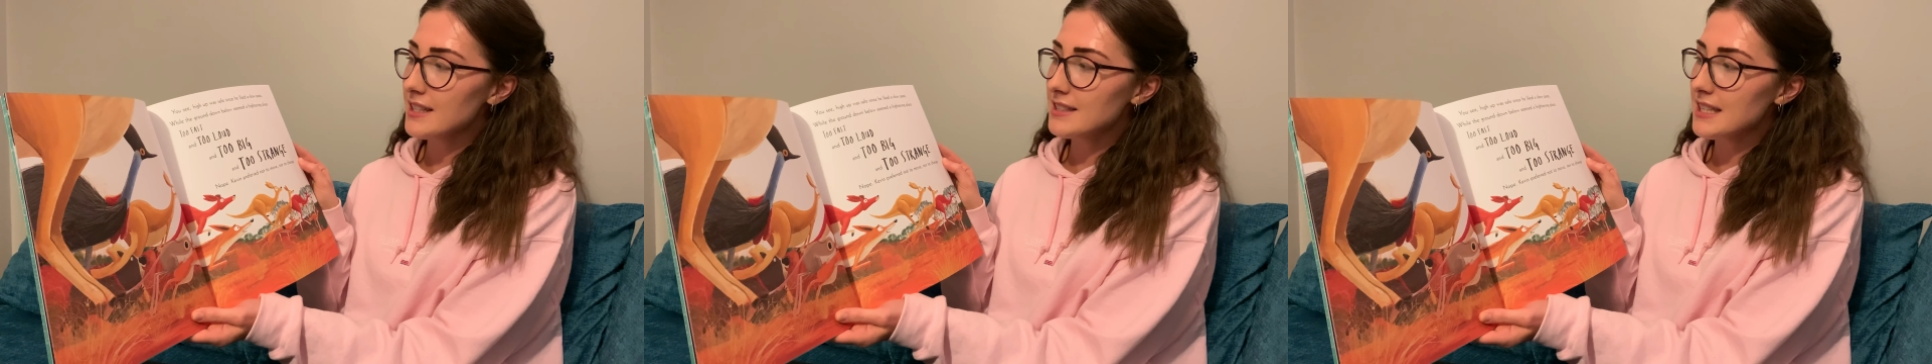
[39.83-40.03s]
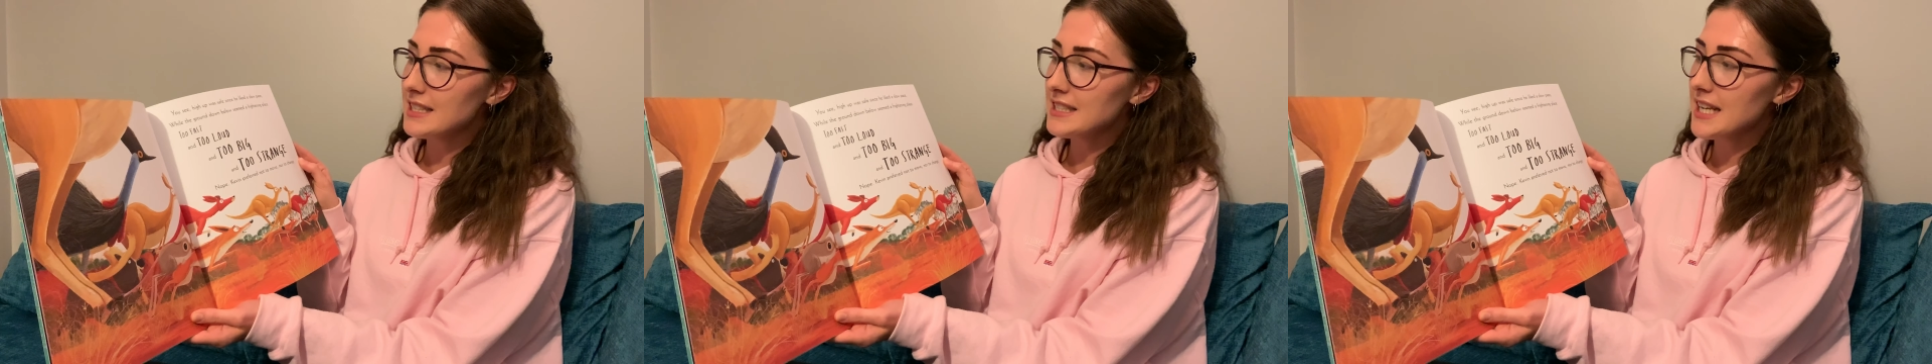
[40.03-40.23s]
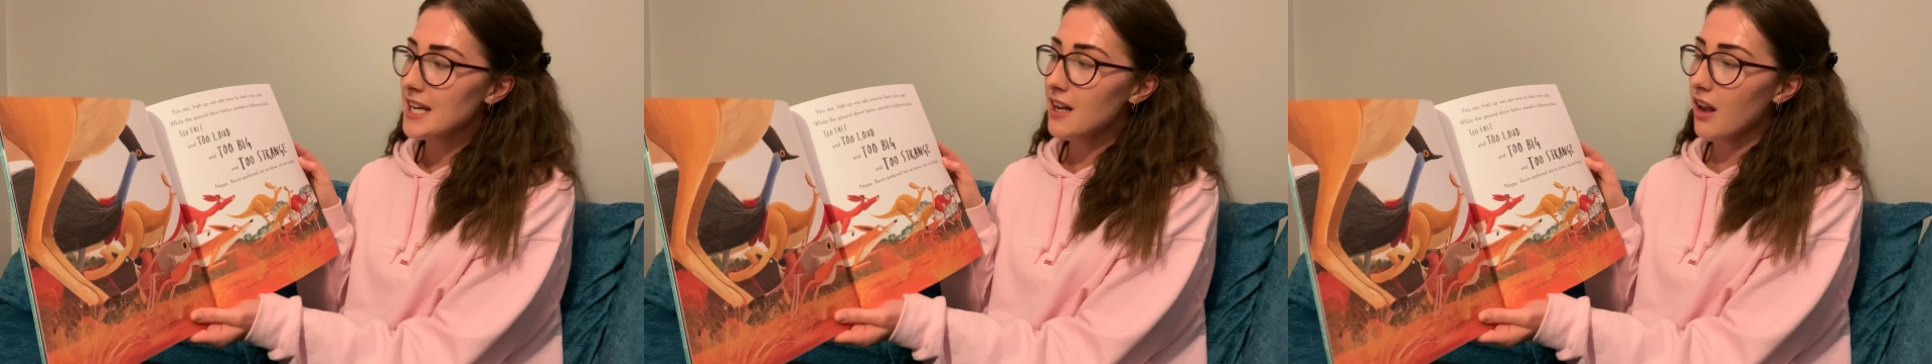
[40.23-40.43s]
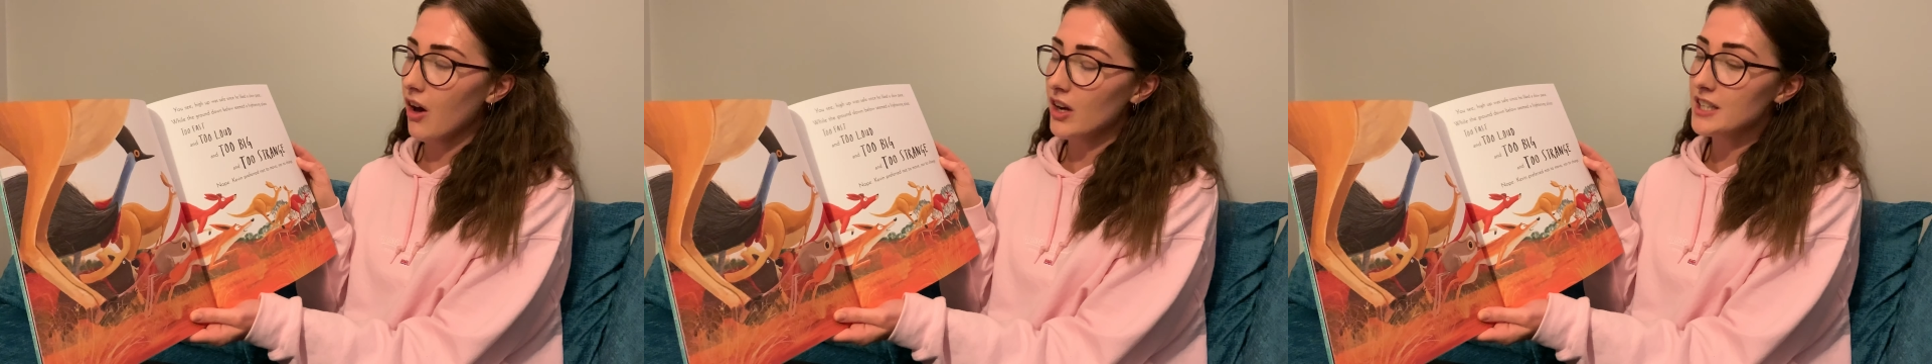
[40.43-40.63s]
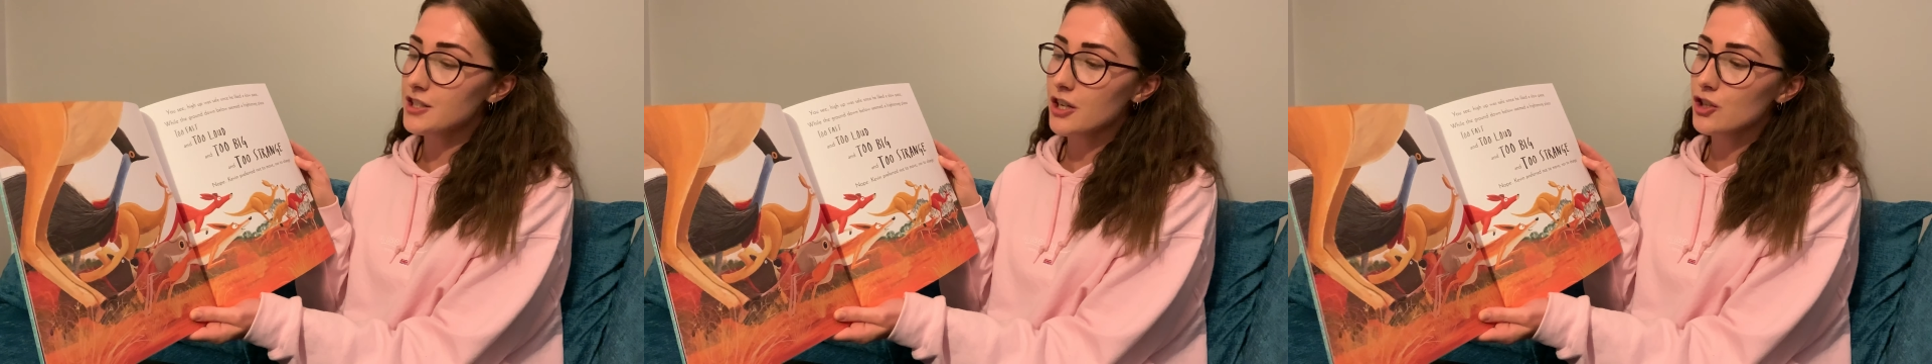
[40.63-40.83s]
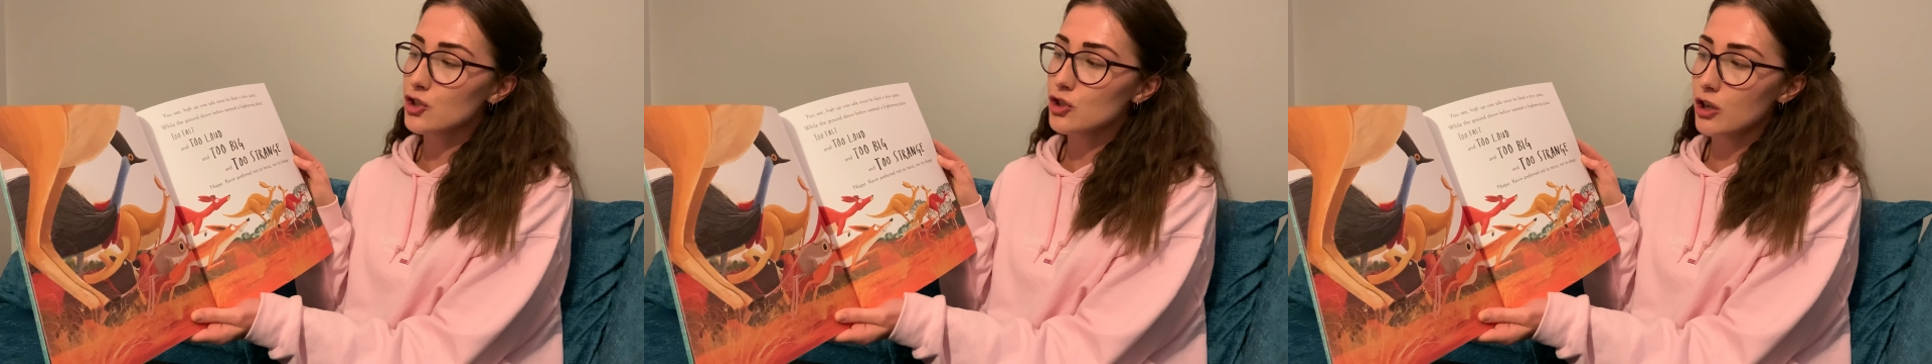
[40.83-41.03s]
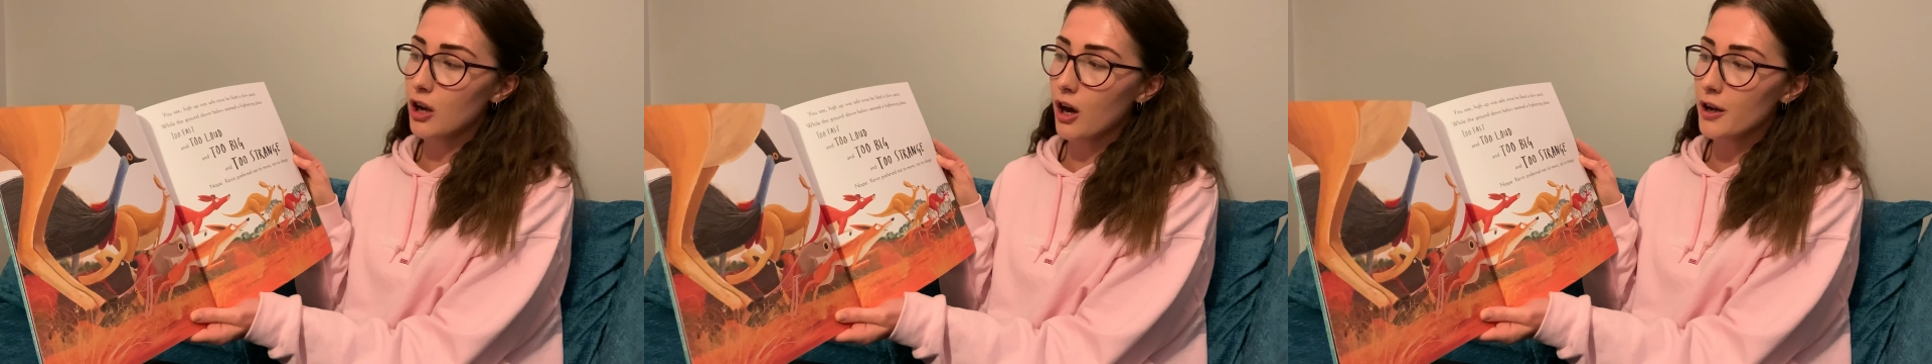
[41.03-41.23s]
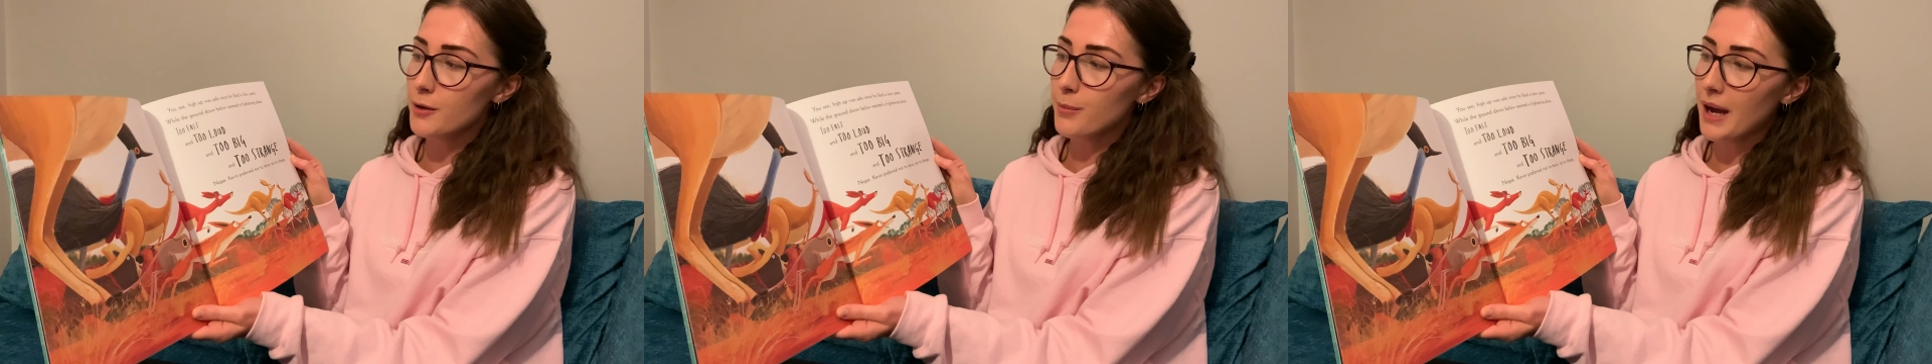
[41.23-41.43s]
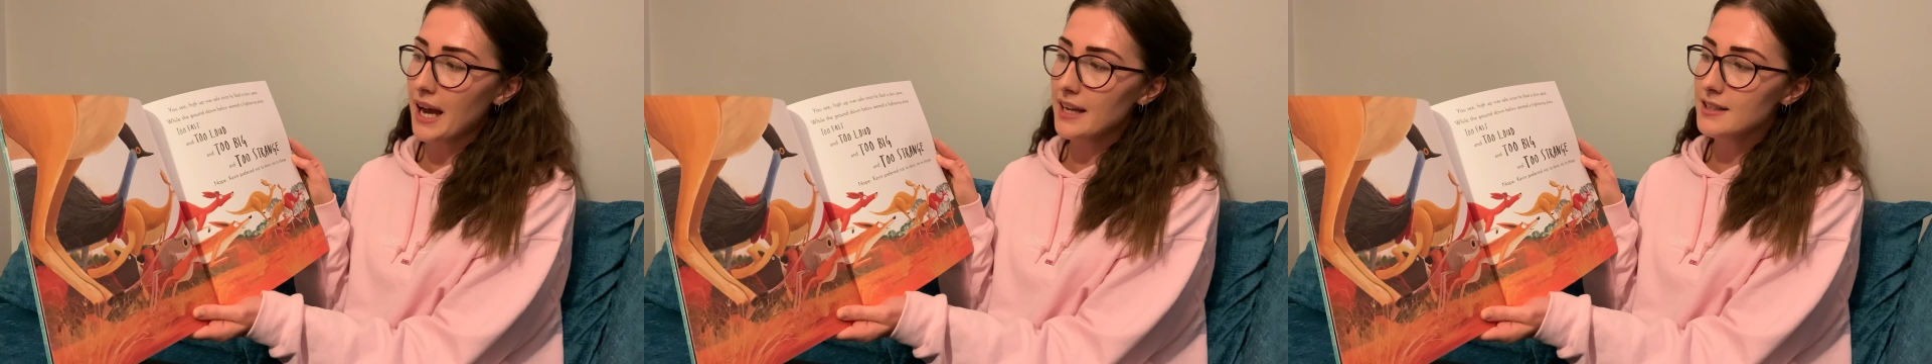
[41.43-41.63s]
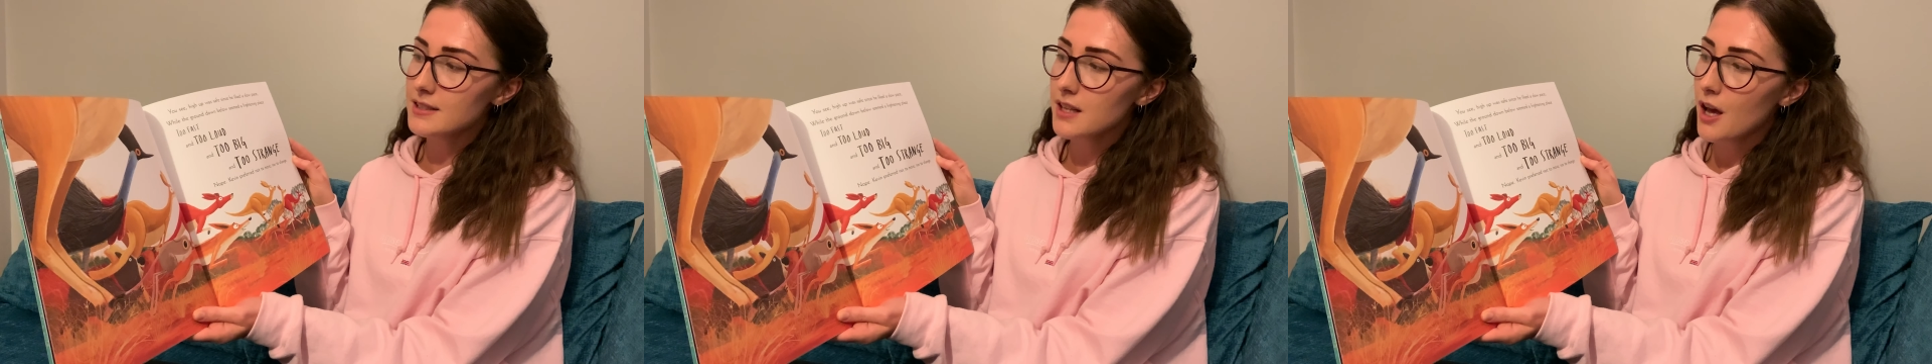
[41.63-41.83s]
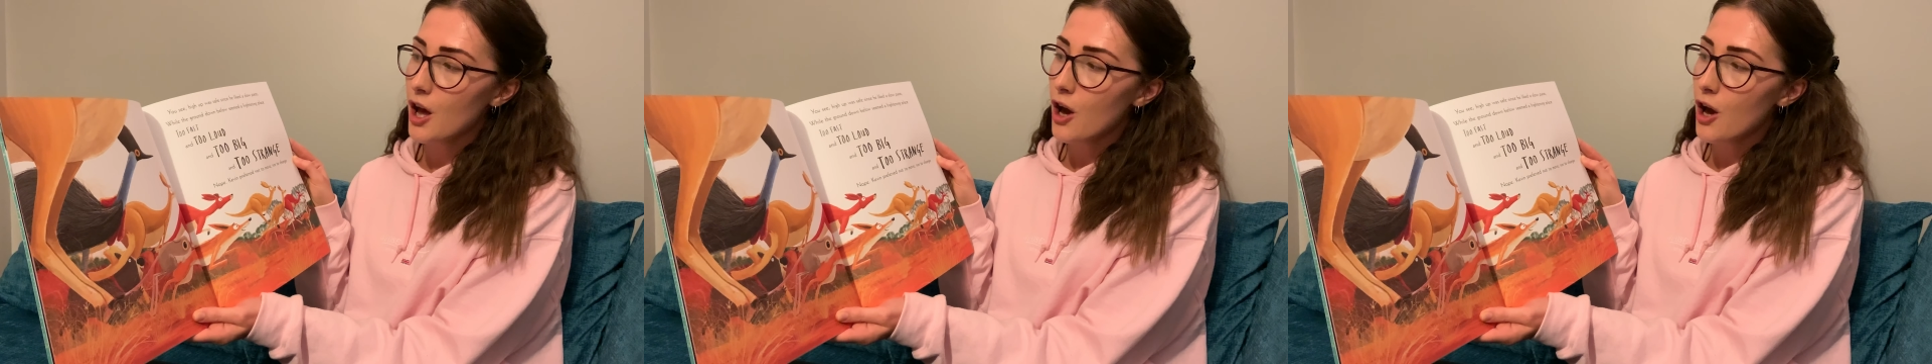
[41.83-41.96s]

since he liked a slow pace,